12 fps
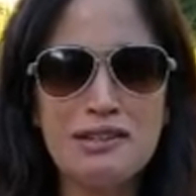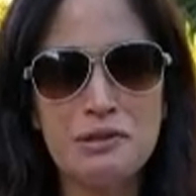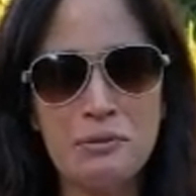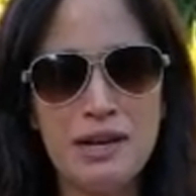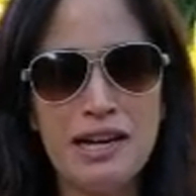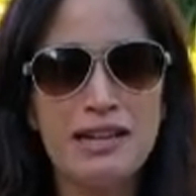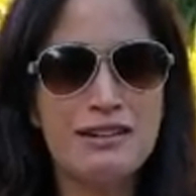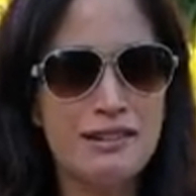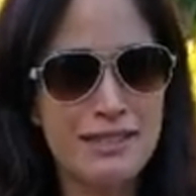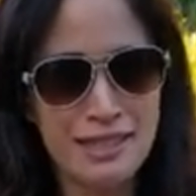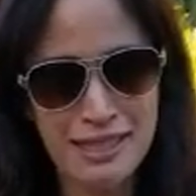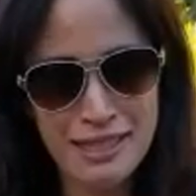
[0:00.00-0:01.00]
is it wider,
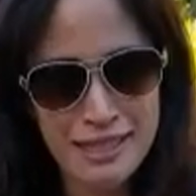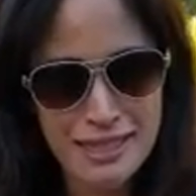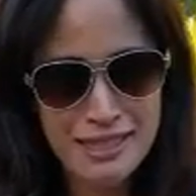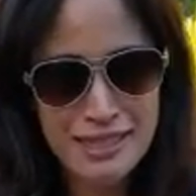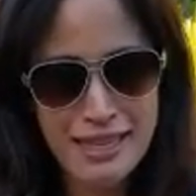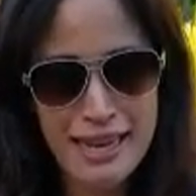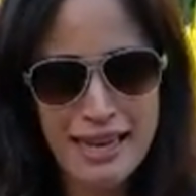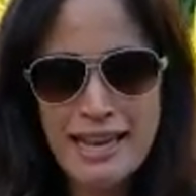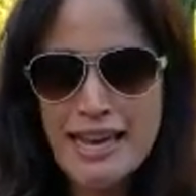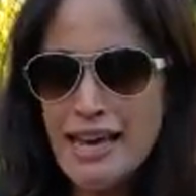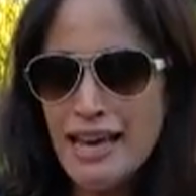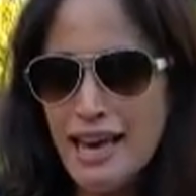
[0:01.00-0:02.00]
is it this, is it that?
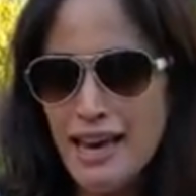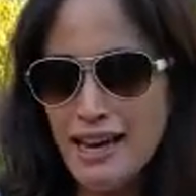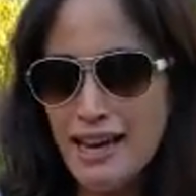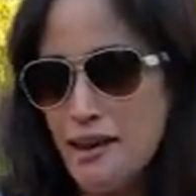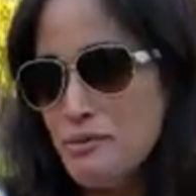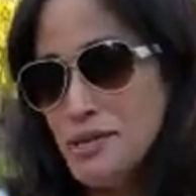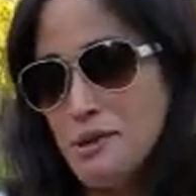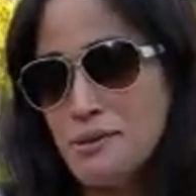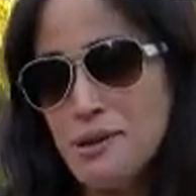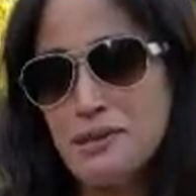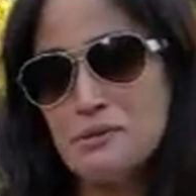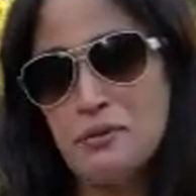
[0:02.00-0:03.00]
And I haven't done
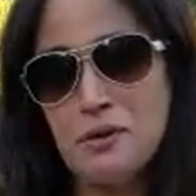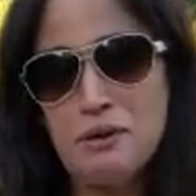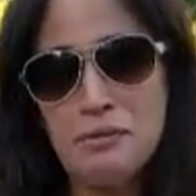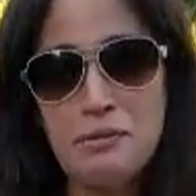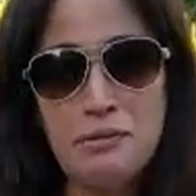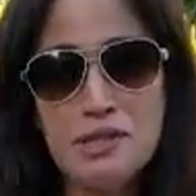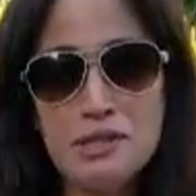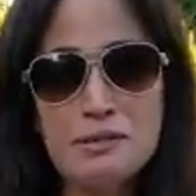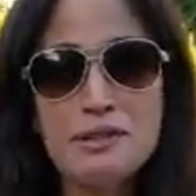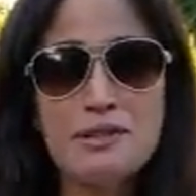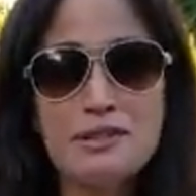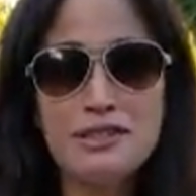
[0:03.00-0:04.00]
one of these before, but I'm going to
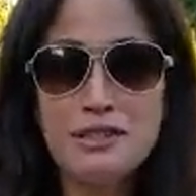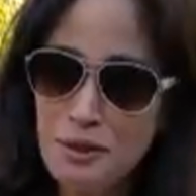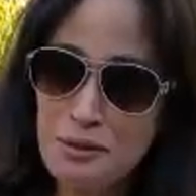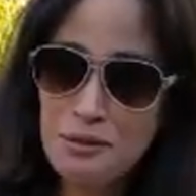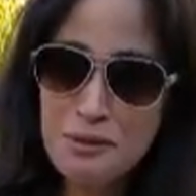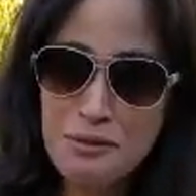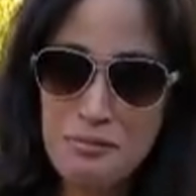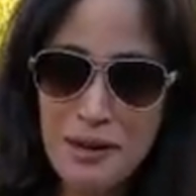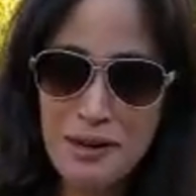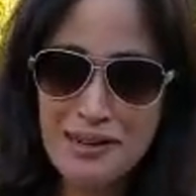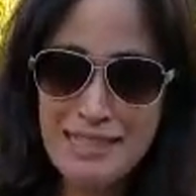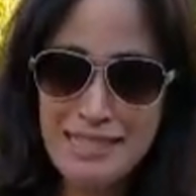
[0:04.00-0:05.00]
do a little tote
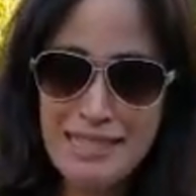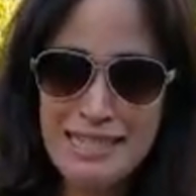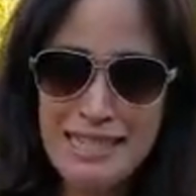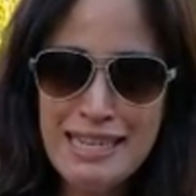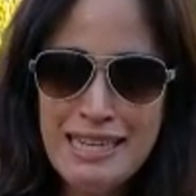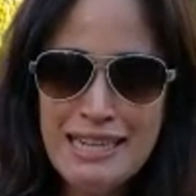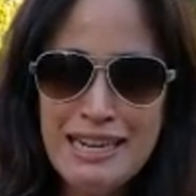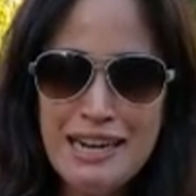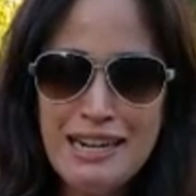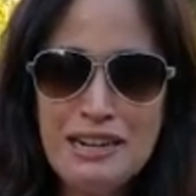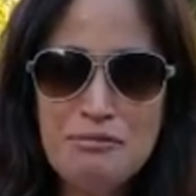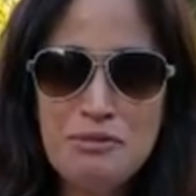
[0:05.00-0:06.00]
comparison.
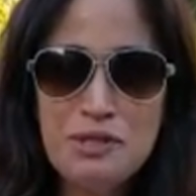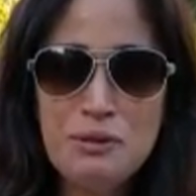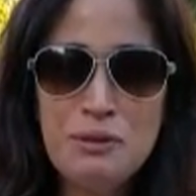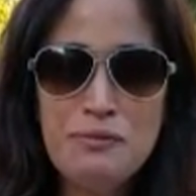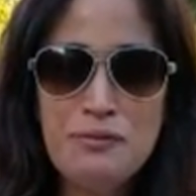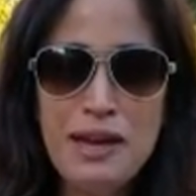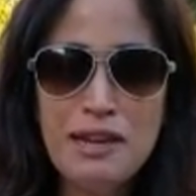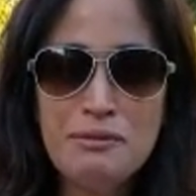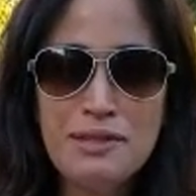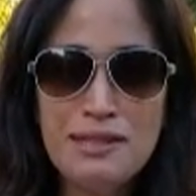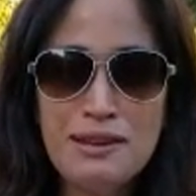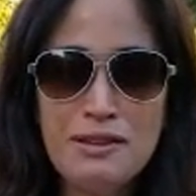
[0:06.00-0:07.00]
So if
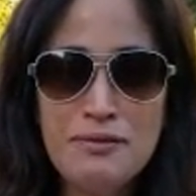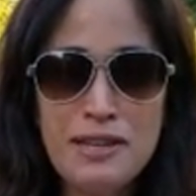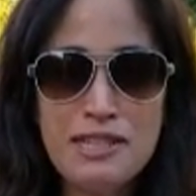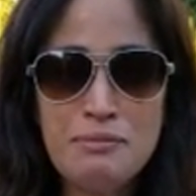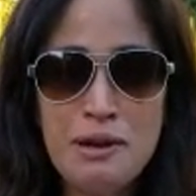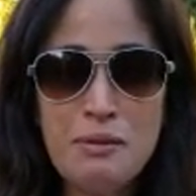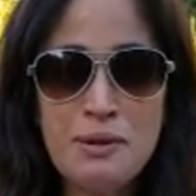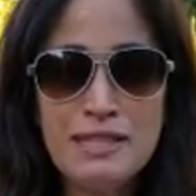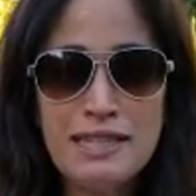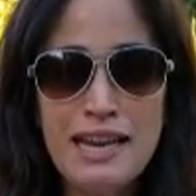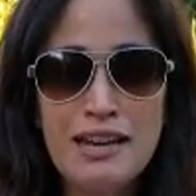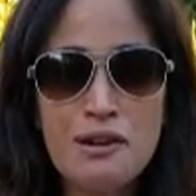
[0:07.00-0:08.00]
anyone's on the fence about what
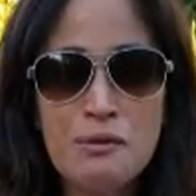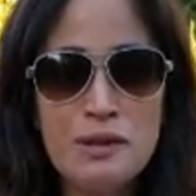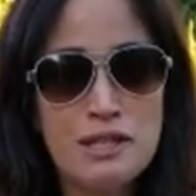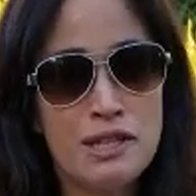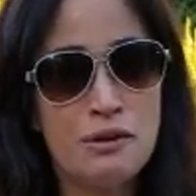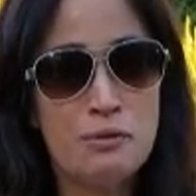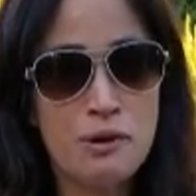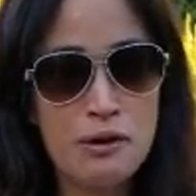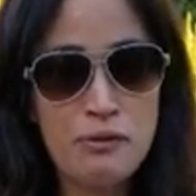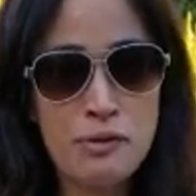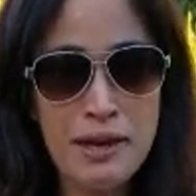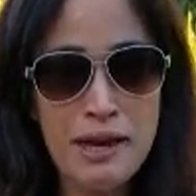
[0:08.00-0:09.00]
to get or what's going to
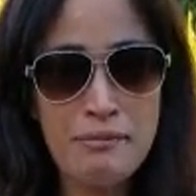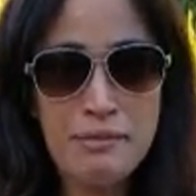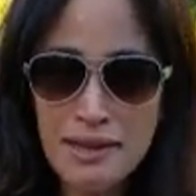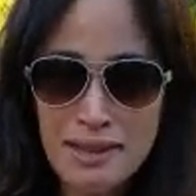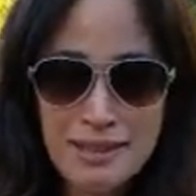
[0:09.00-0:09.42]
work for them,